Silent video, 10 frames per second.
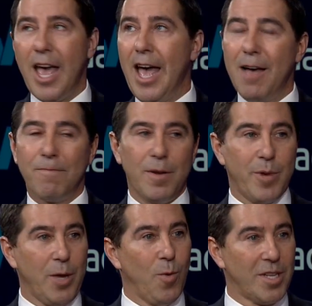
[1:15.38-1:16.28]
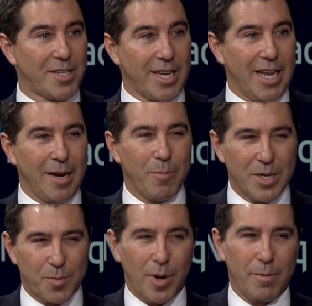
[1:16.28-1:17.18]
everybody wants to get in, but
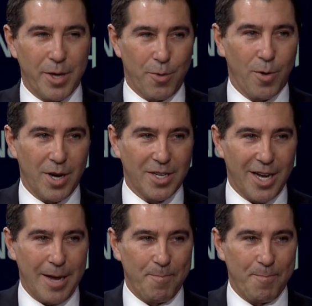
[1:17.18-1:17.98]
it's probably the wrong time.